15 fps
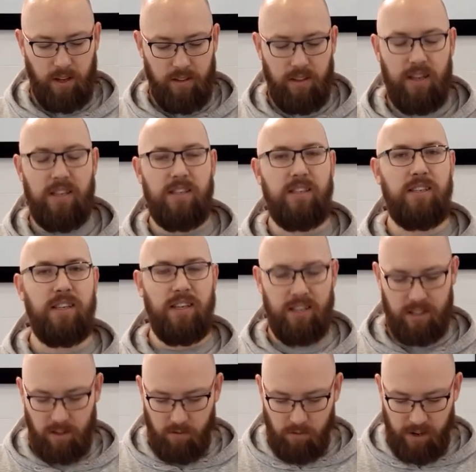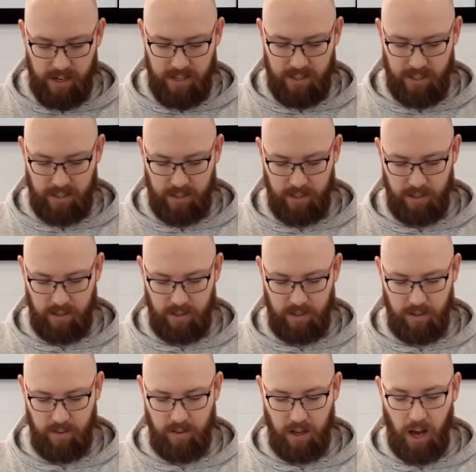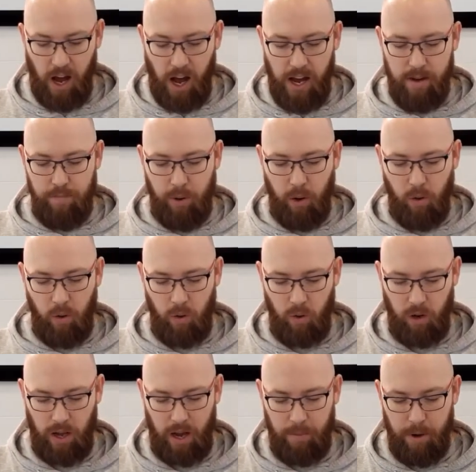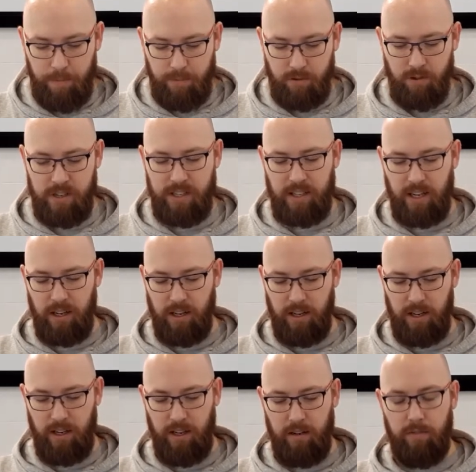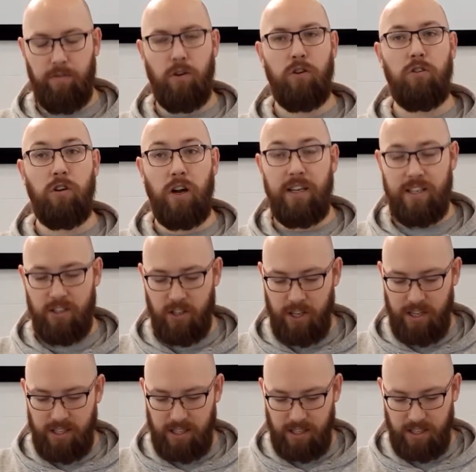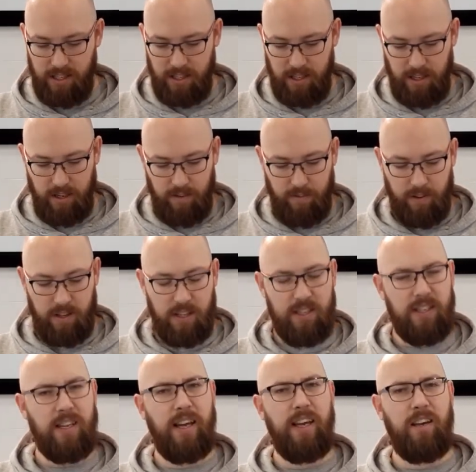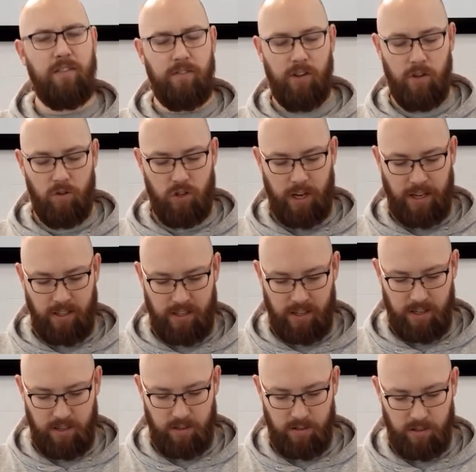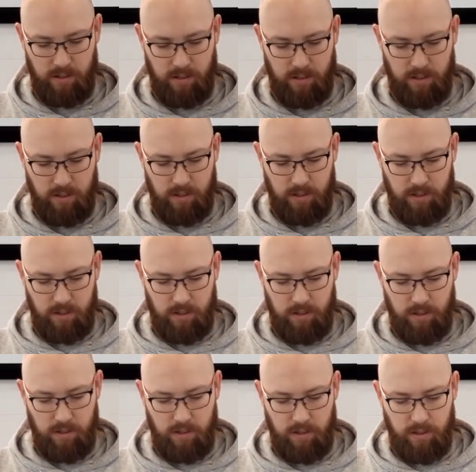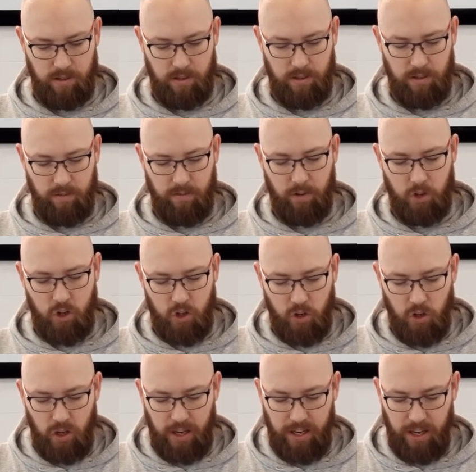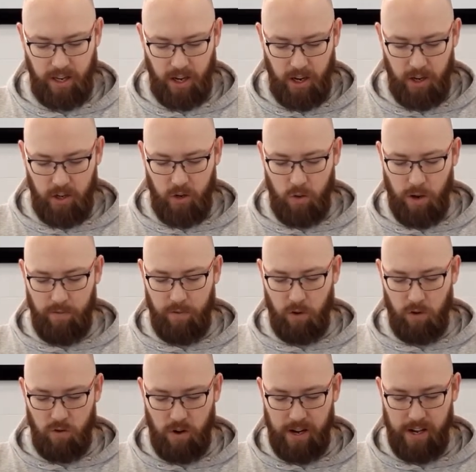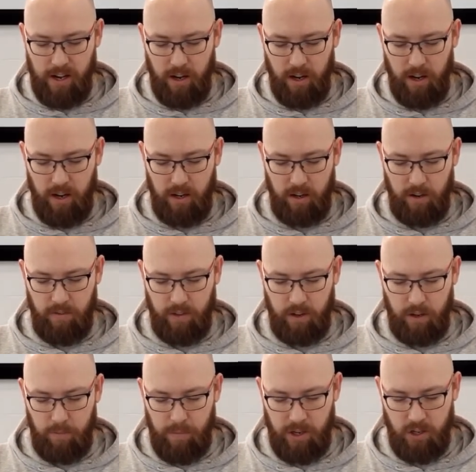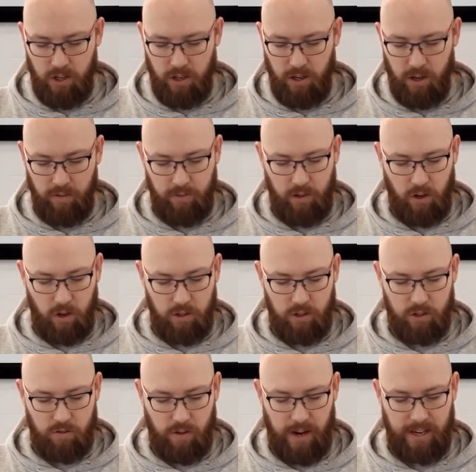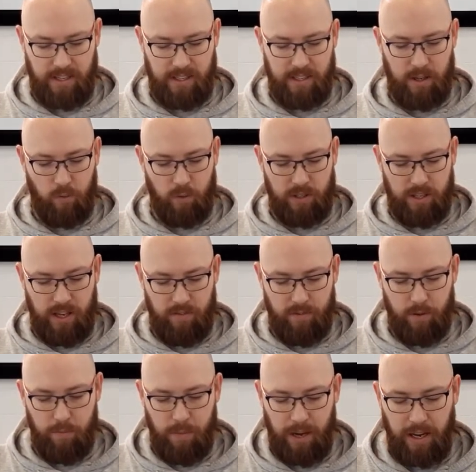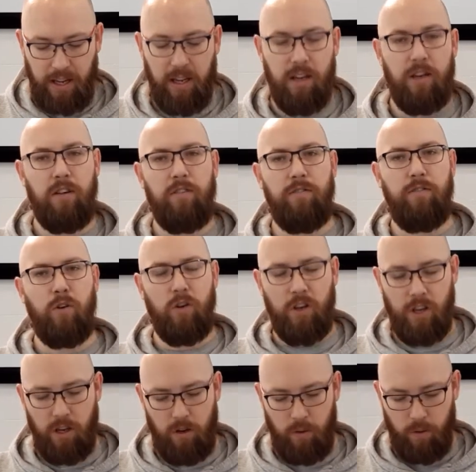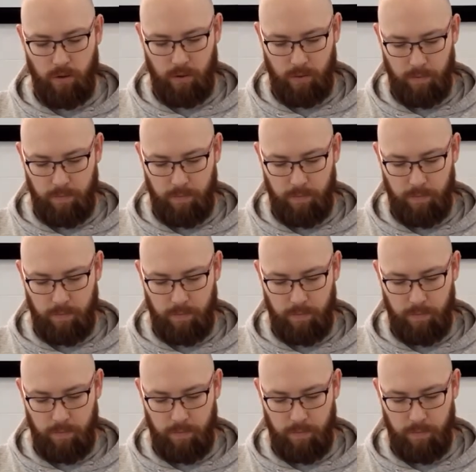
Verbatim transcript: This is the reason that I, Paul, am a prisoner for Christ Jesus for the sake of you Gentiles. For surely you have already heard of the commission of God's grace that was given me for you,